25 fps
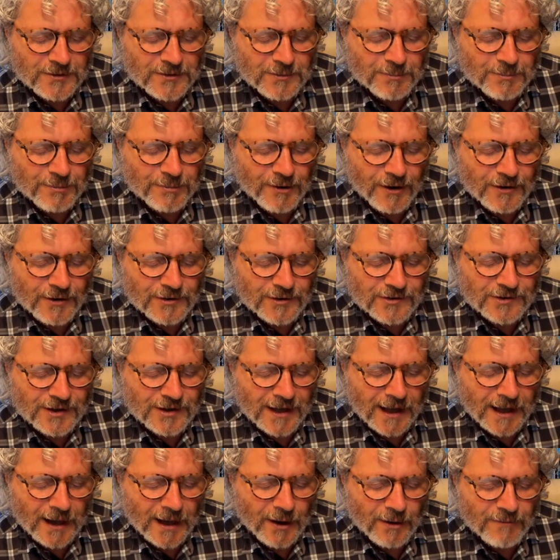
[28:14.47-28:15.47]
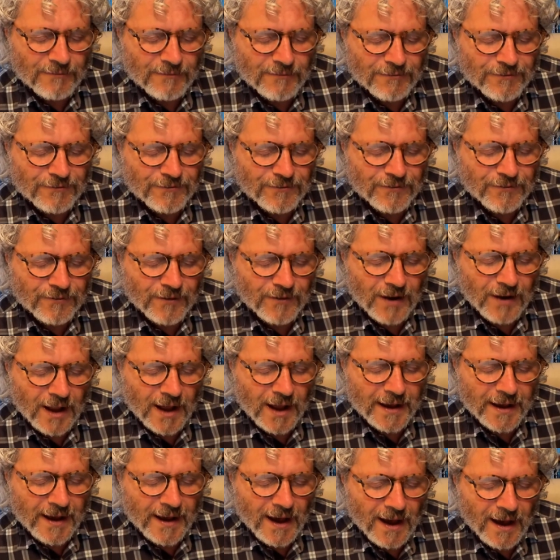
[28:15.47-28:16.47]
its branch now and
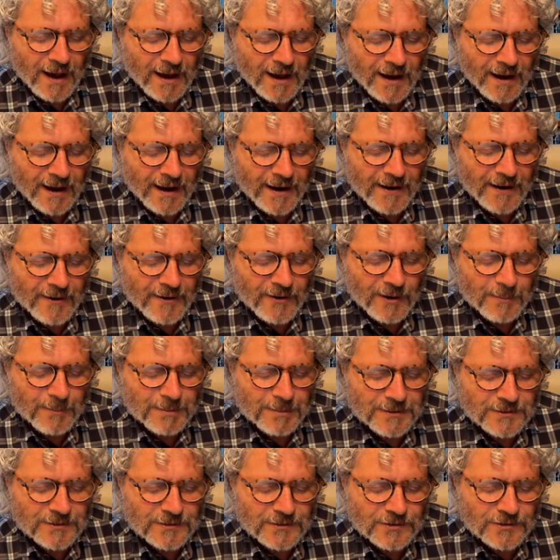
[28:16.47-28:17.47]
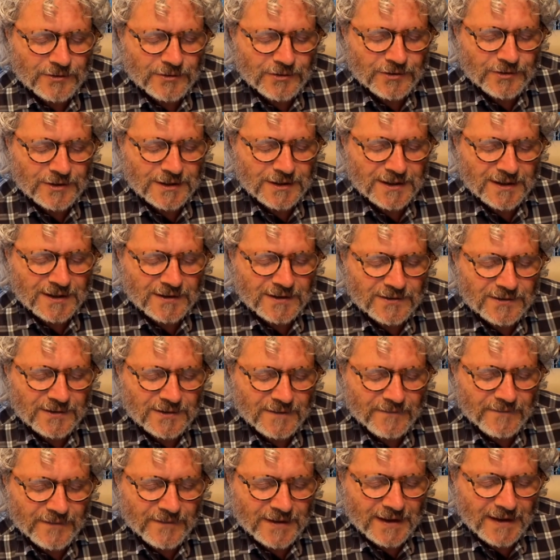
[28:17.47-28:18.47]
fly higher up into the trees,